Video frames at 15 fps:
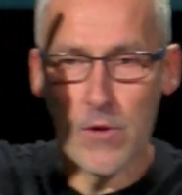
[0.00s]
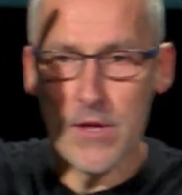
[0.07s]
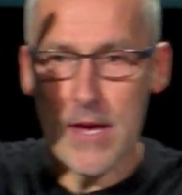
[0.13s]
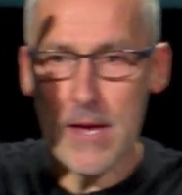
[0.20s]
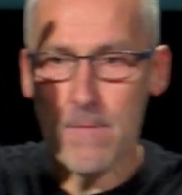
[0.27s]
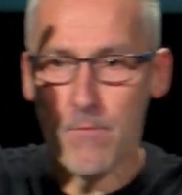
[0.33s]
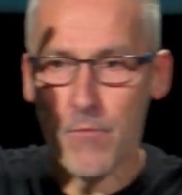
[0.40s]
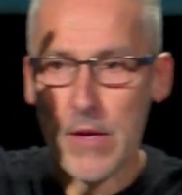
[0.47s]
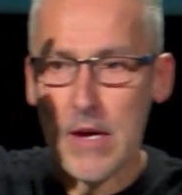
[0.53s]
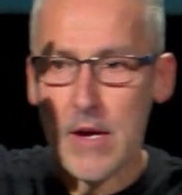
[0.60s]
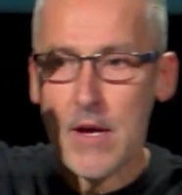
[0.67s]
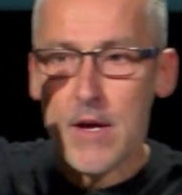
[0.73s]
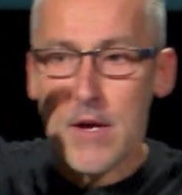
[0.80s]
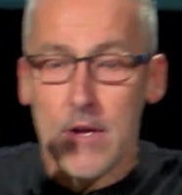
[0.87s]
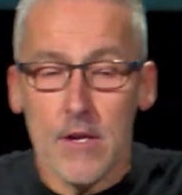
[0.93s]
with Him
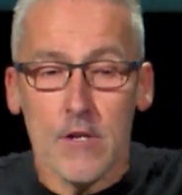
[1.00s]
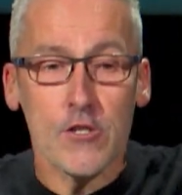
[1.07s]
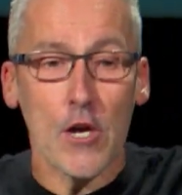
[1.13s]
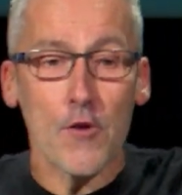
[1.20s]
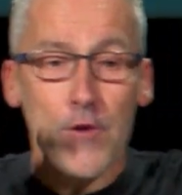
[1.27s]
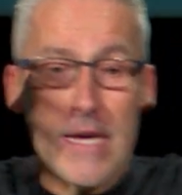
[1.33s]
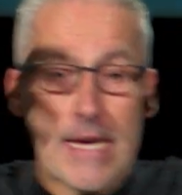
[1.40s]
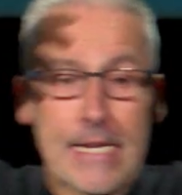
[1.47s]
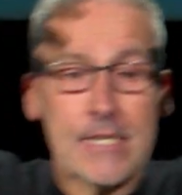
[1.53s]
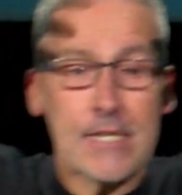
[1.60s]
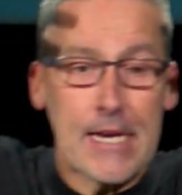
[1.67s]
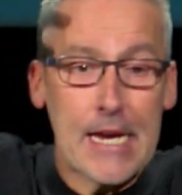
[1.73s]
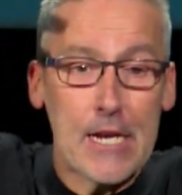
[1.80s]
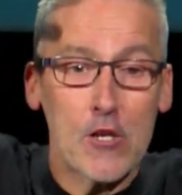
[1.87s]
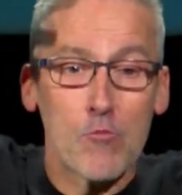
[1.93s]
so that his
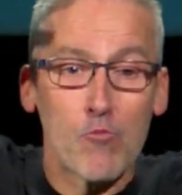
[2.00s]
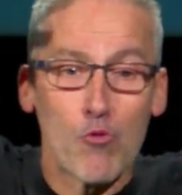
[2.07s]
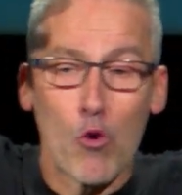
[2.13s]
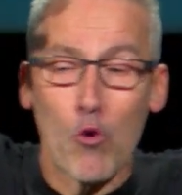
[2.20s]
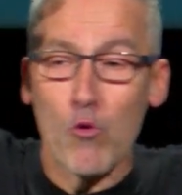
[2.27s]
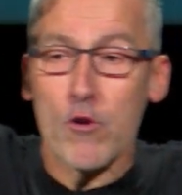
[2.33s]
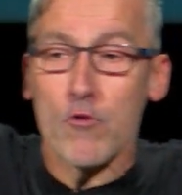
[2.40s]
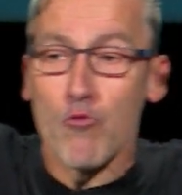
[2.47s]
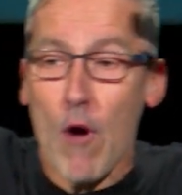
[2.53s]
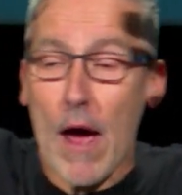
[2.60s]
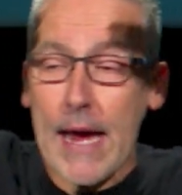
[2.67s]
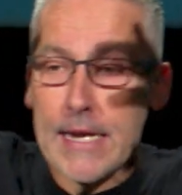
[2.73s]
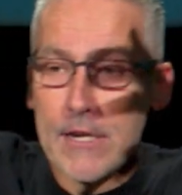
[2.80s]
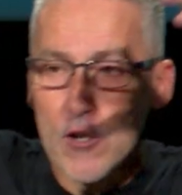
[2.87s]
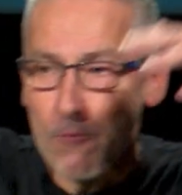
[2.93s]
kingdom rule and
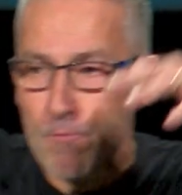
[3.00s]
reign